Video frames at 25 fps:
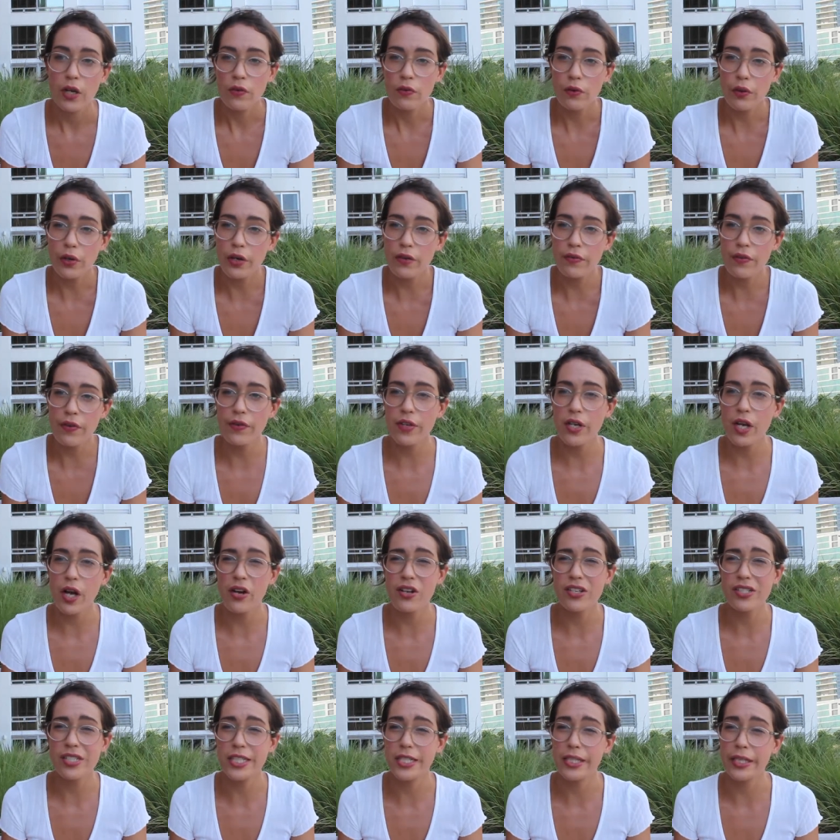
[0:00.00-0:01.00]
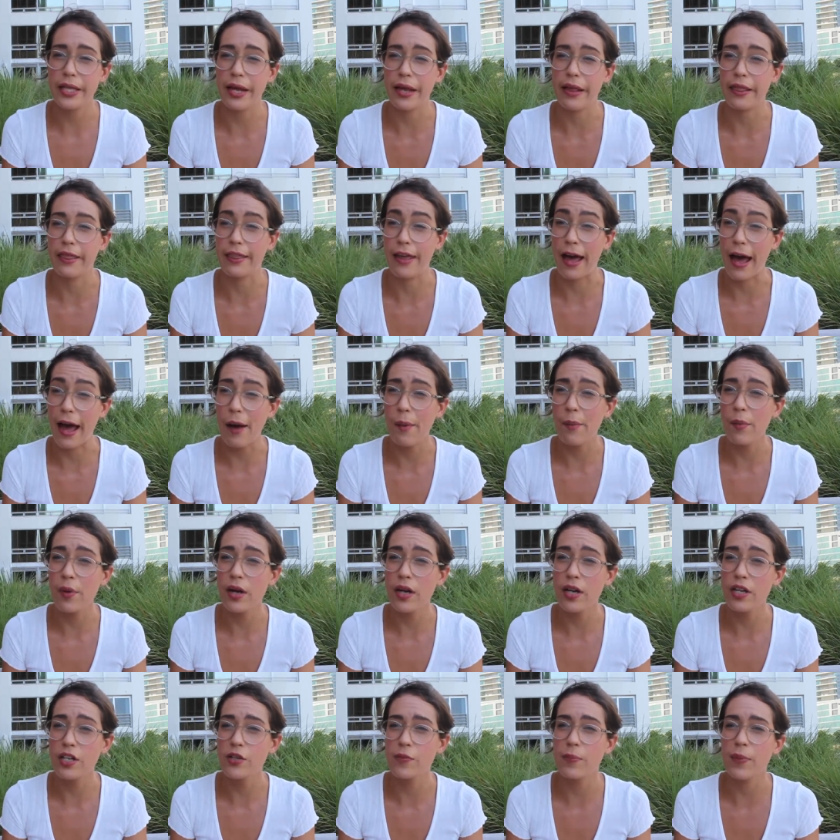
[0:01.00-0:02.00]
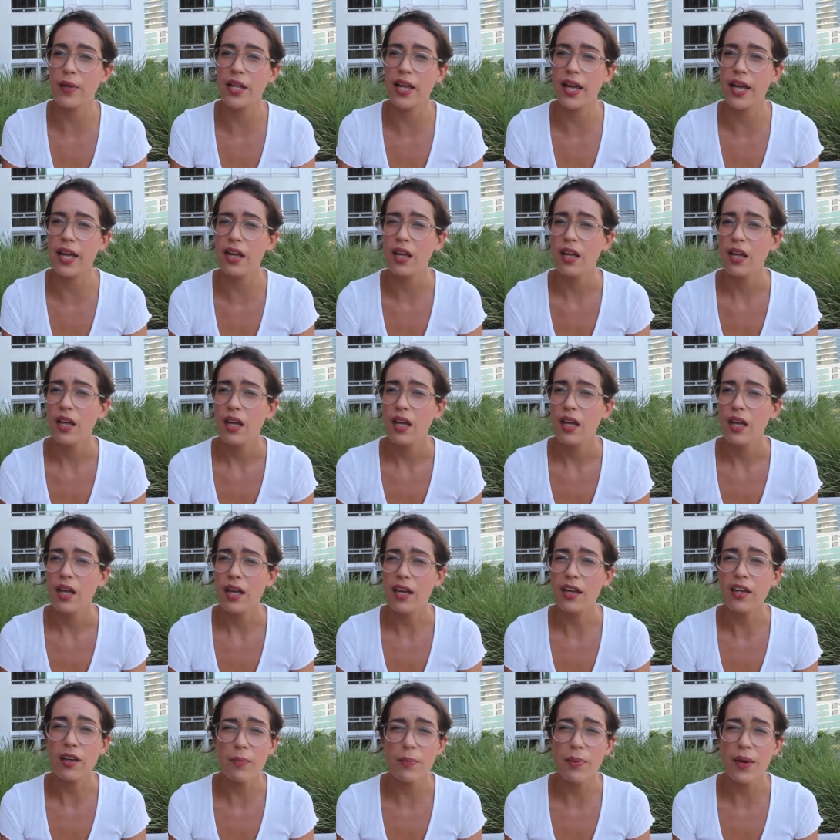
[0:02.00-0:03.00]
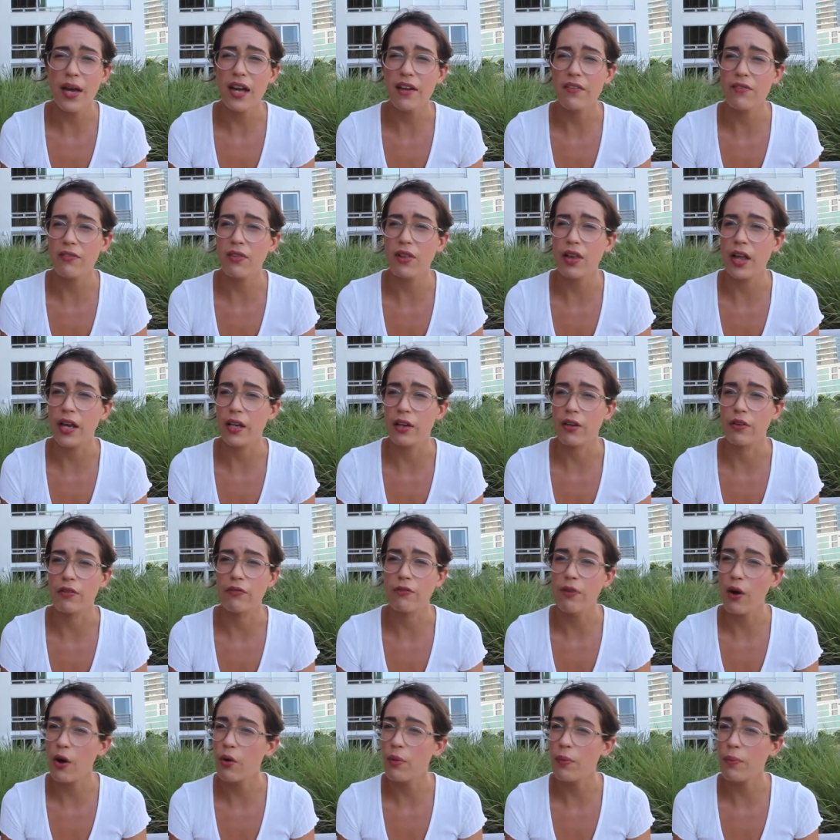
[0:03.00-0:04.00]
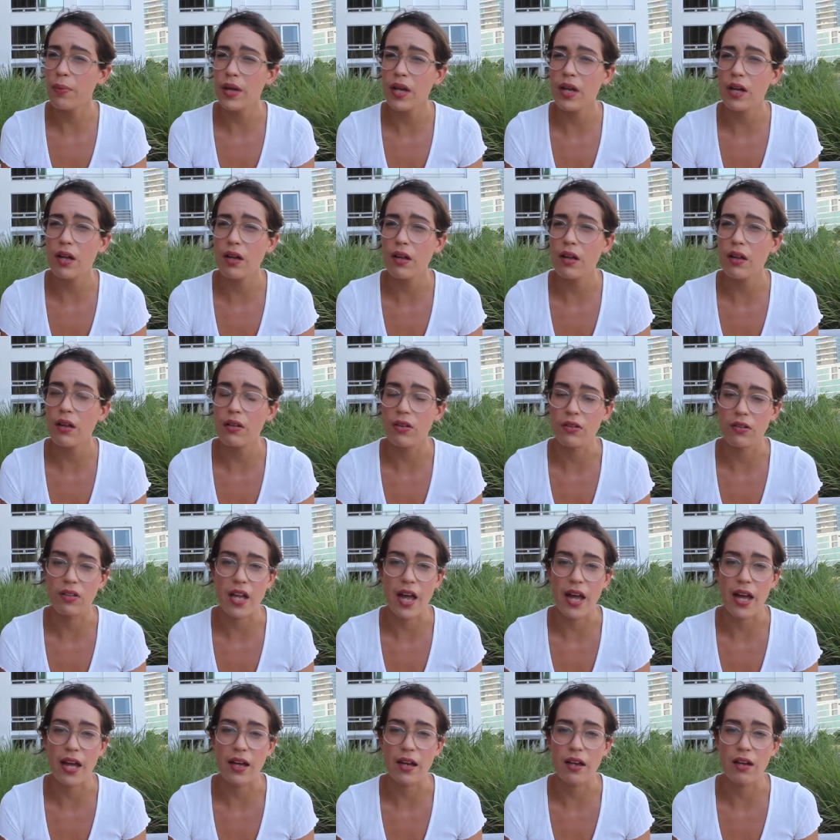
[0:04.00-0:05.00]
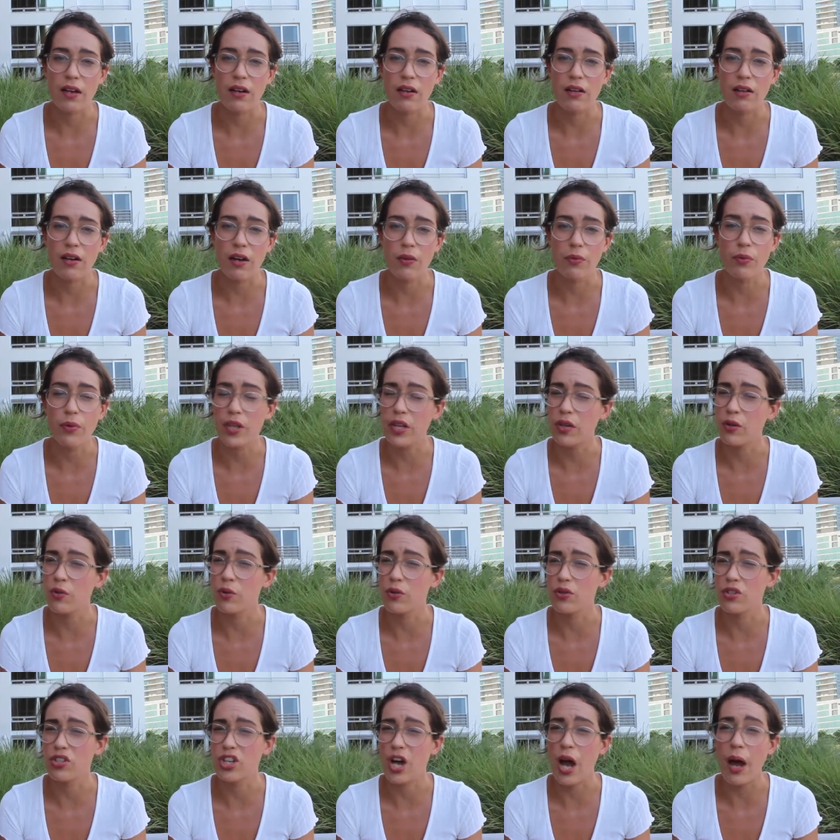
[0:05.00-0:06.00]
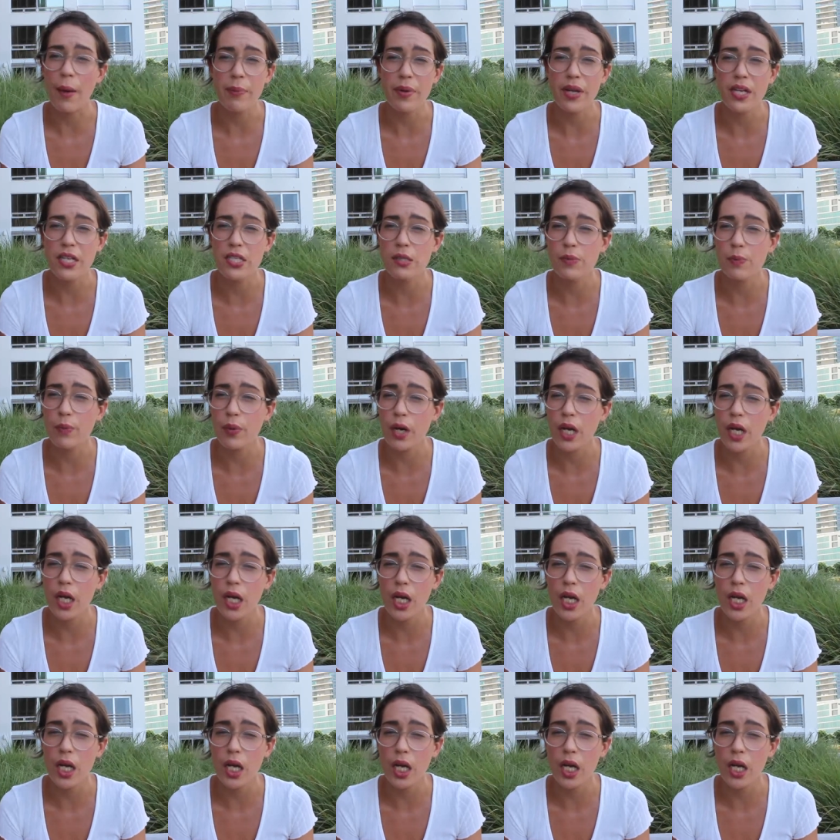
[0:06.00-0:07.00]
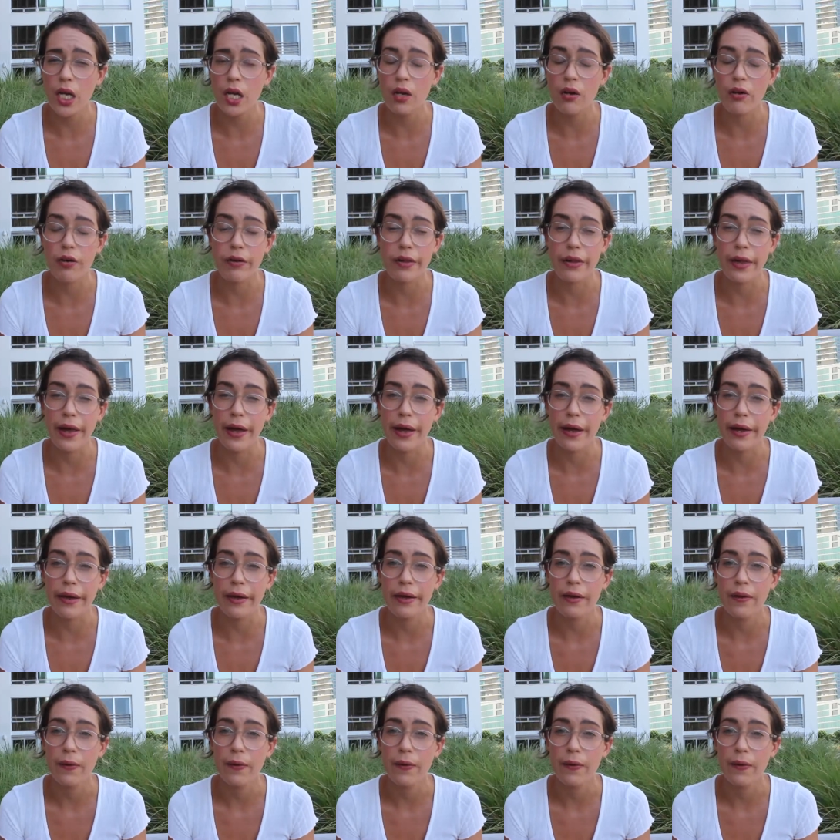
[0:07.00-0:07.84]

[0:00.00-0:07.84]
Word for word: four hundred fifty dollars isn't like that much, but like it could pay for like your phone bill or like a really cool shopping spree or like